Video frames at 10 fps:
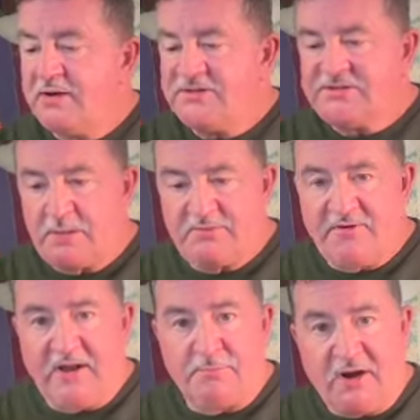
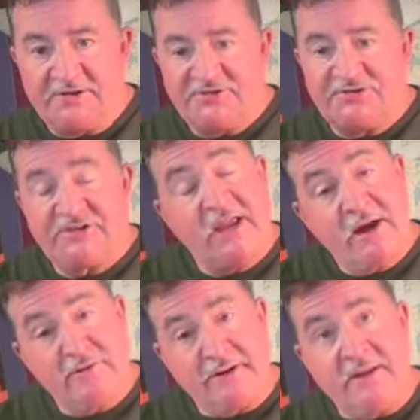subdividing, practice just
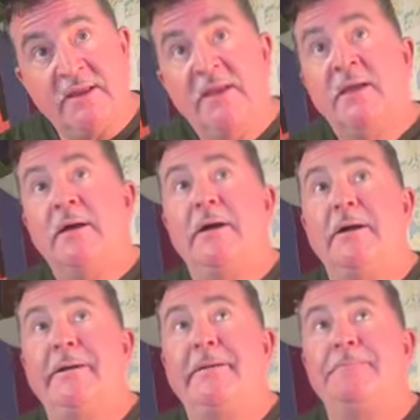counting.
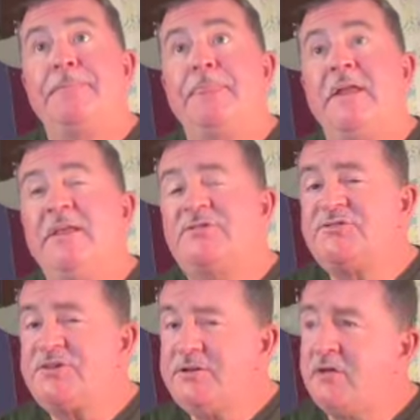And this
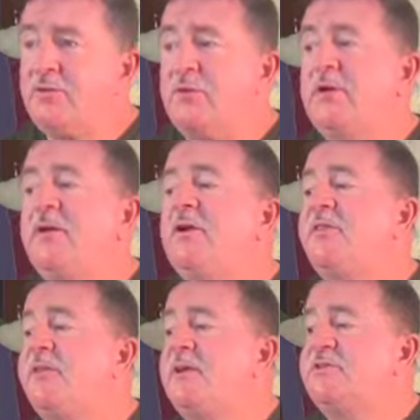is another really
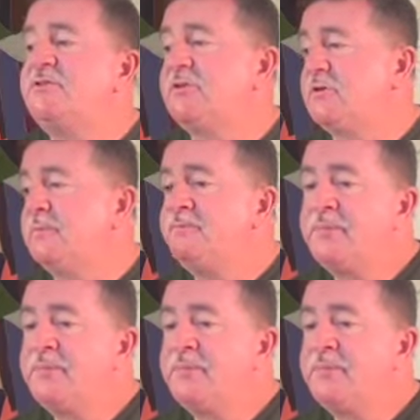good thing too.